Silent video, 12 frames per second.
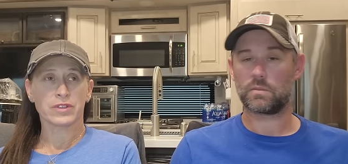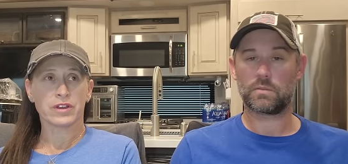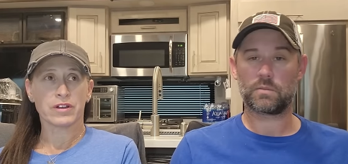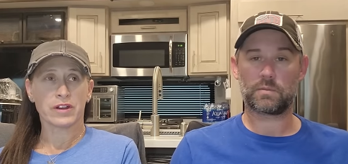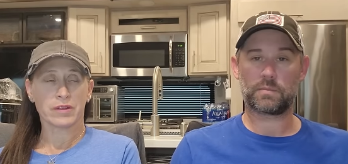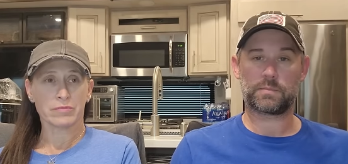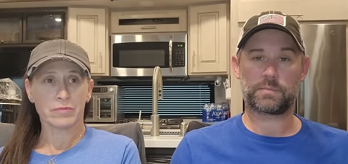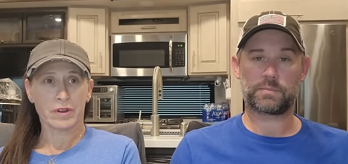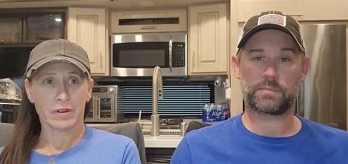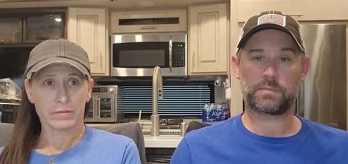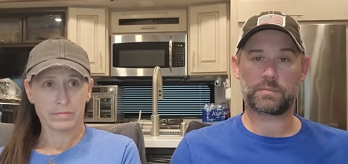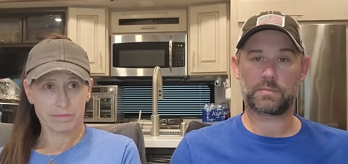Speaker 1: with our
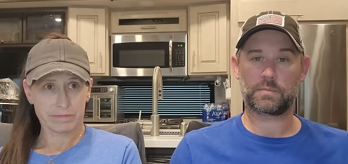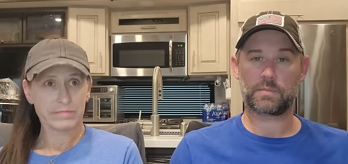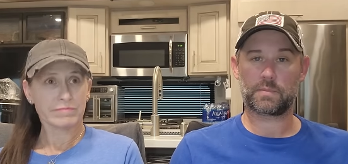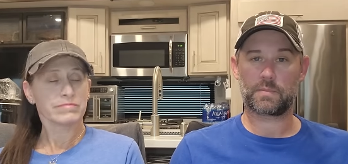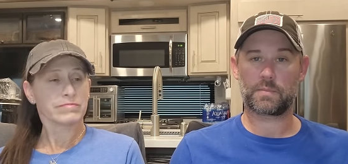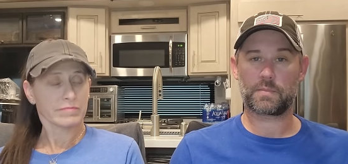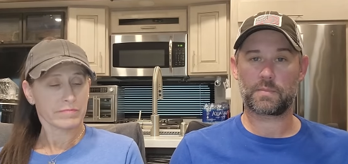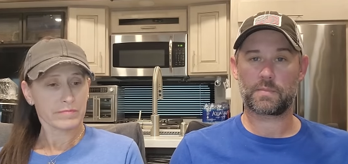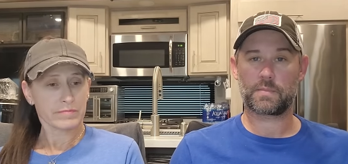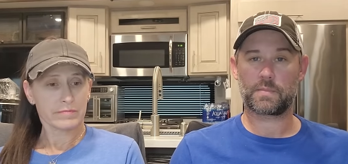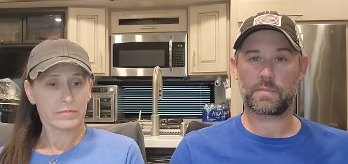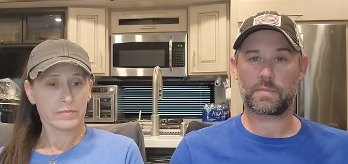our
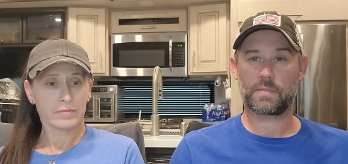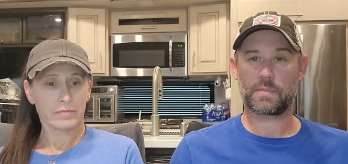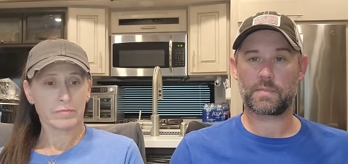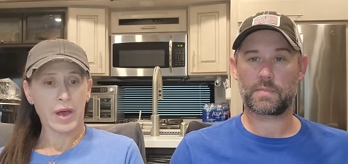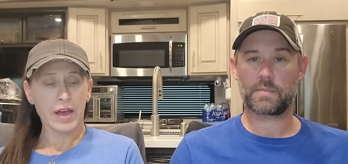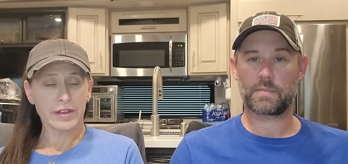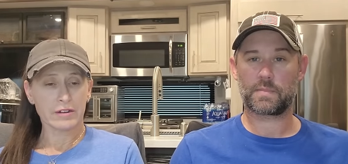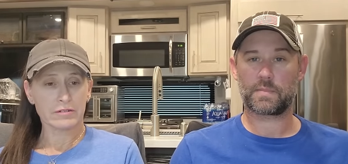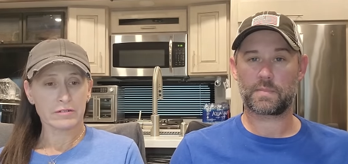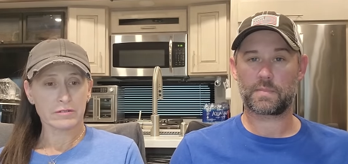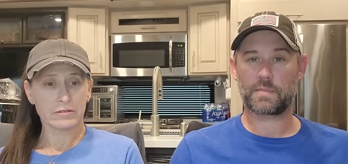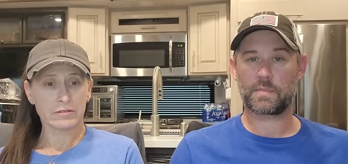
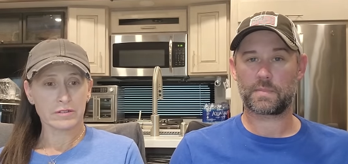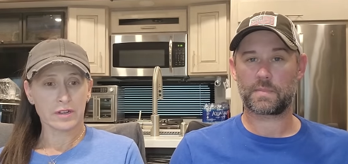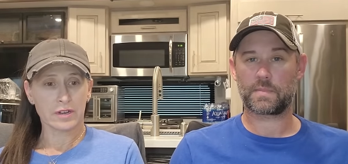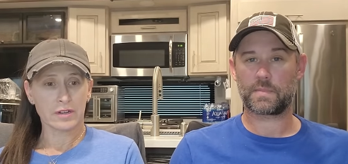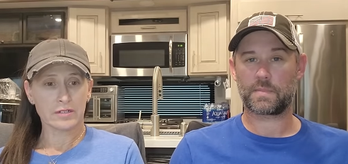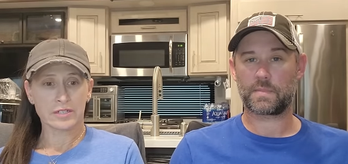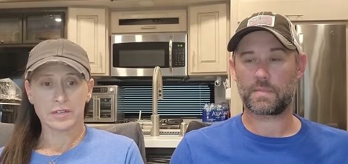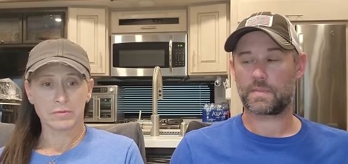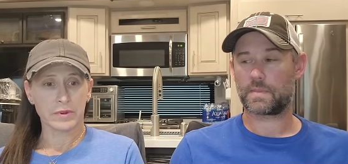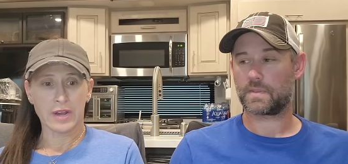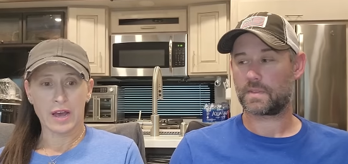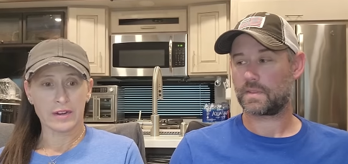buyers. You know,
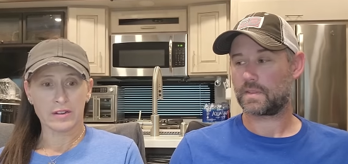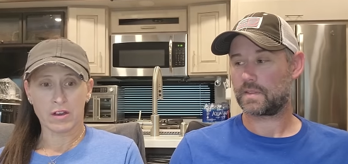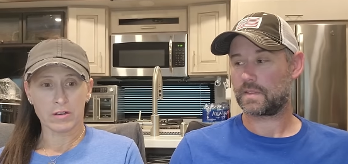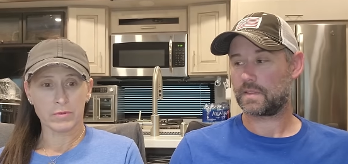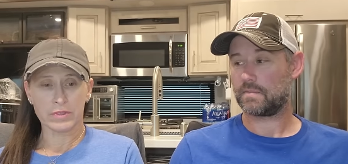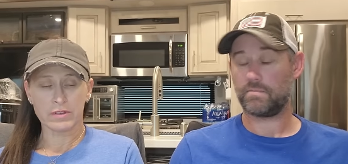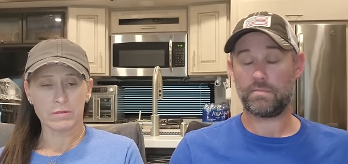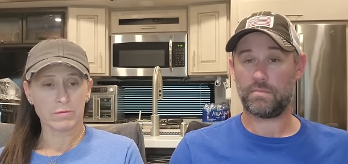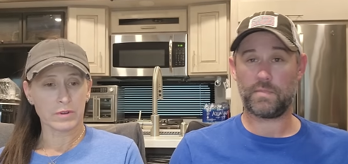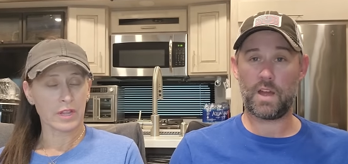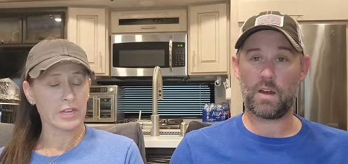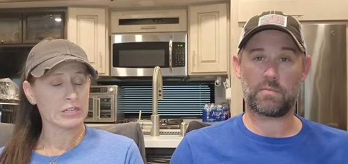did we not talk with you? And
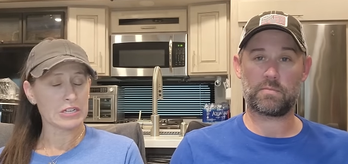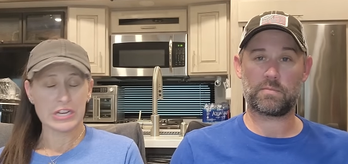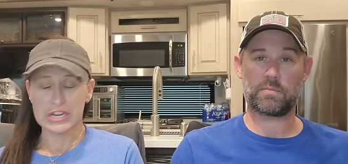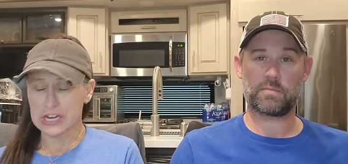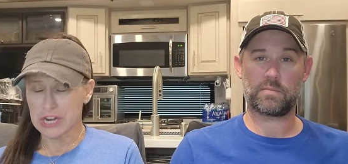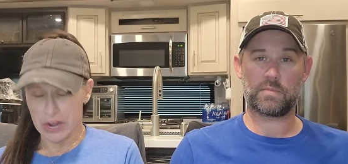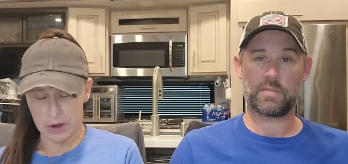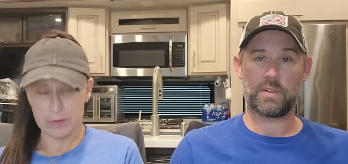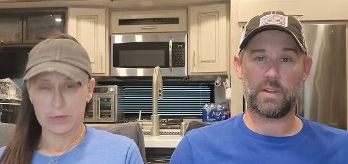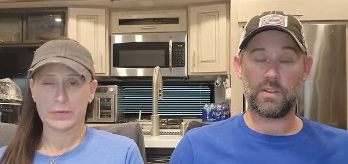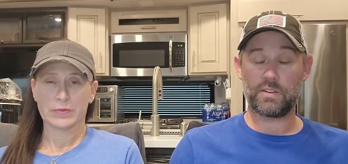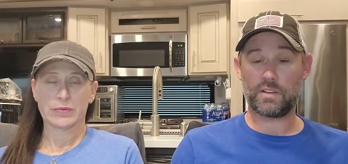we're No. like,
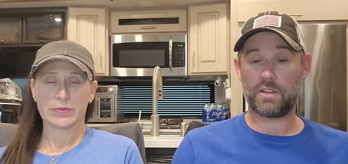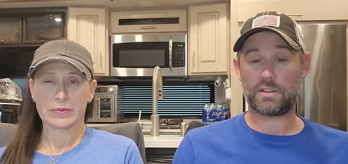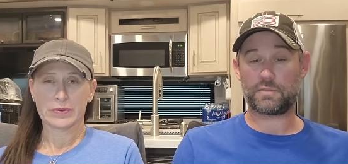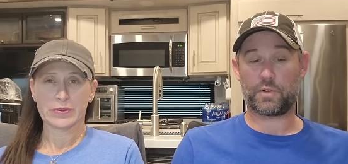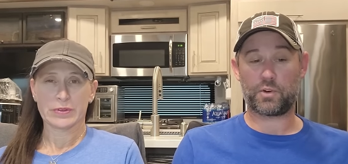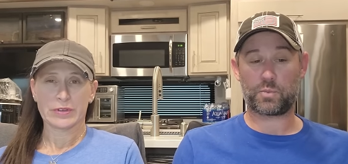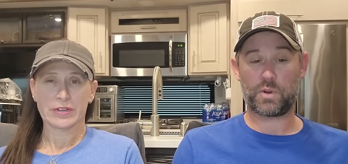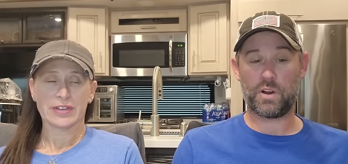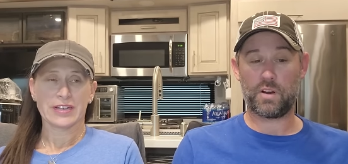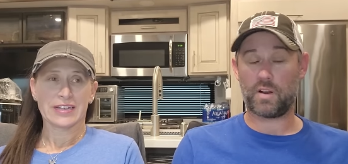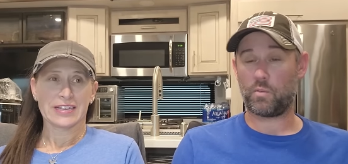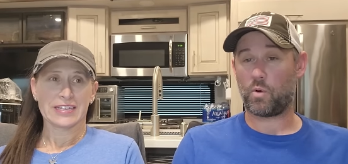no.
Speaker 2: so this is the first we're
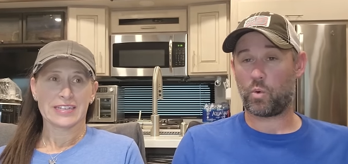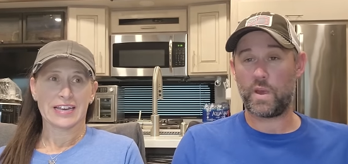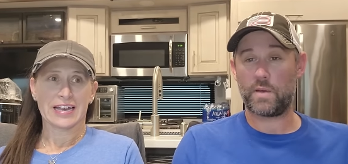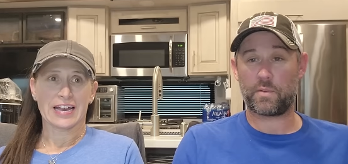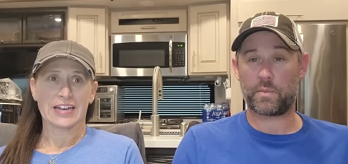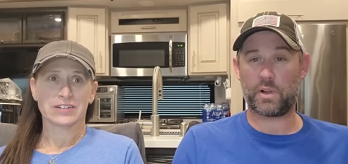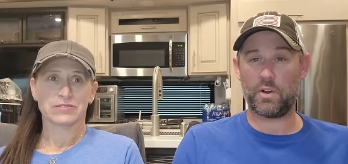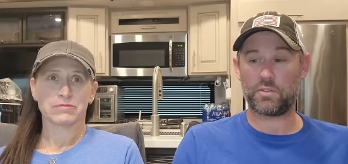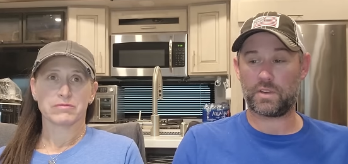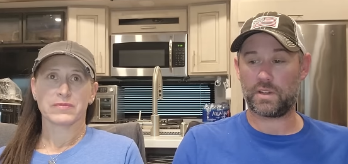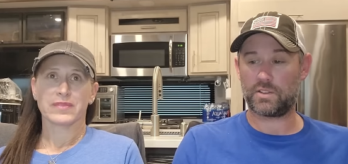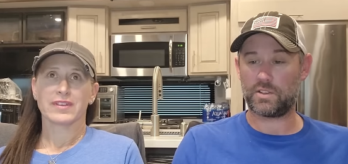hearing We're a week Yeah. from
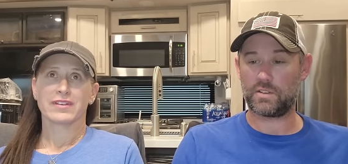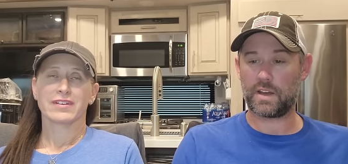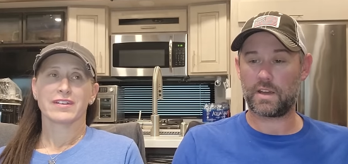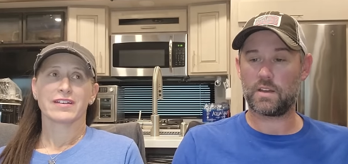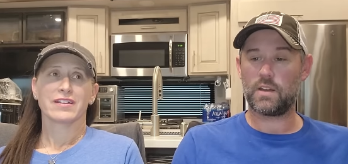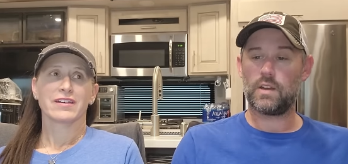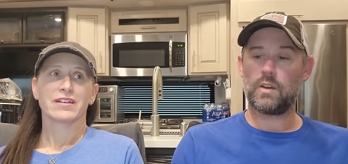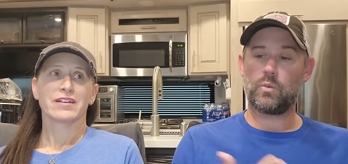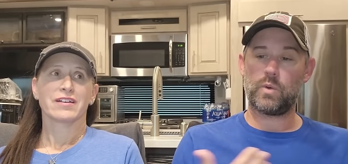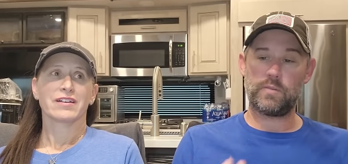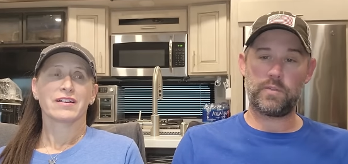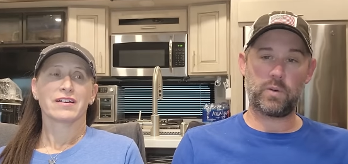closing, and she's like,
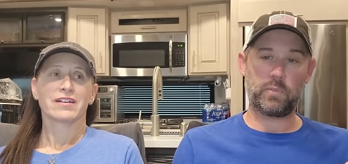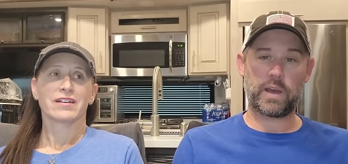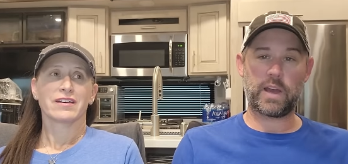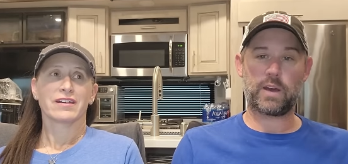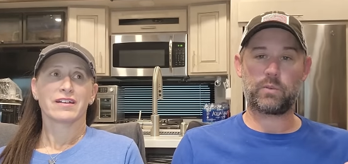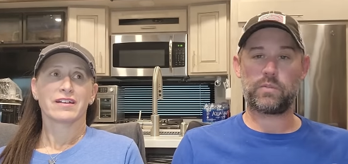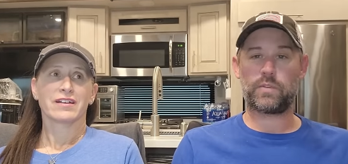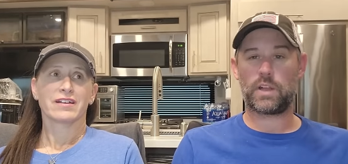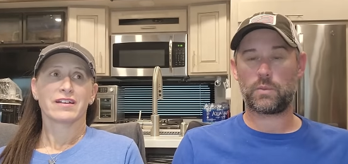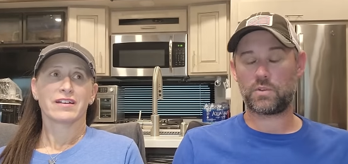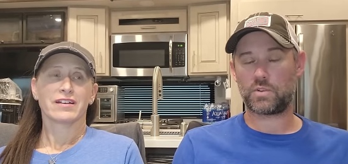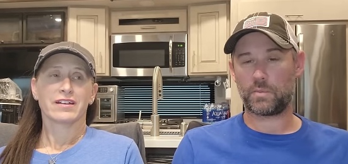we feel bad. We feel
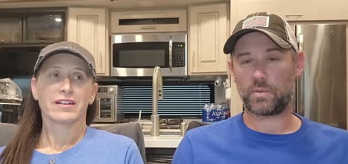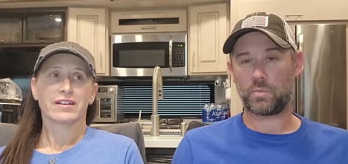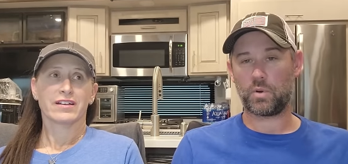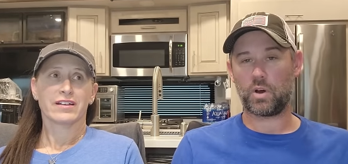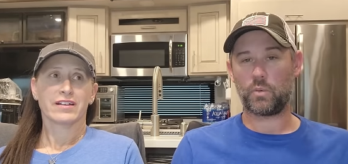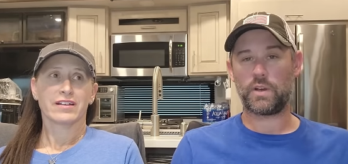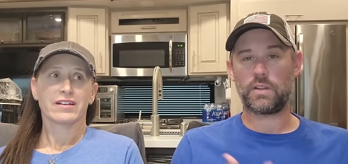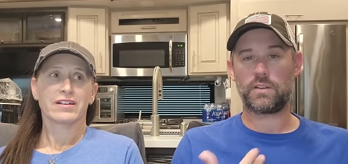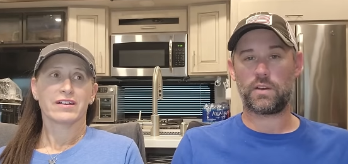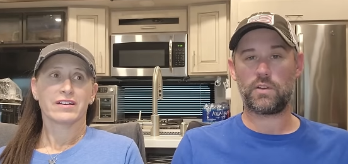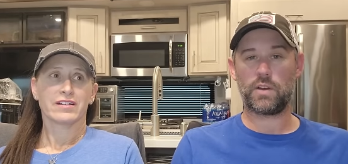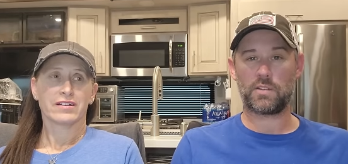like we dropped the ball. We didn't
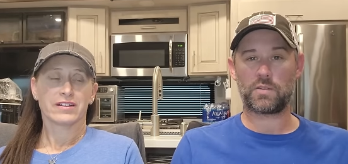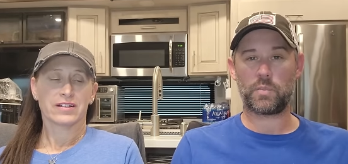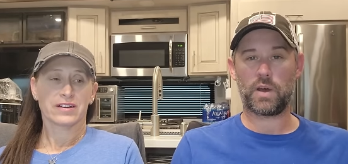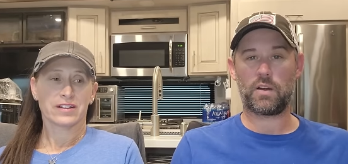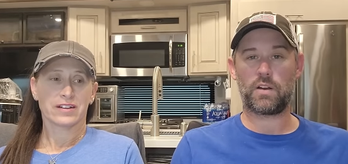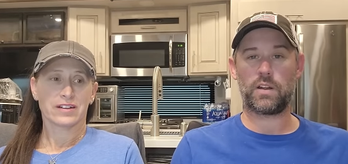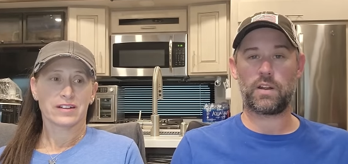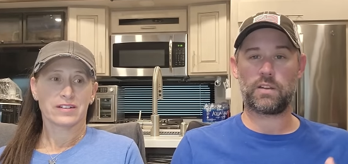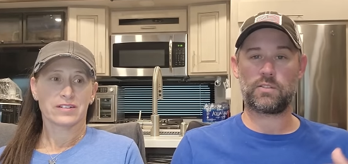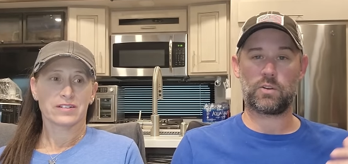tell you guys about it, and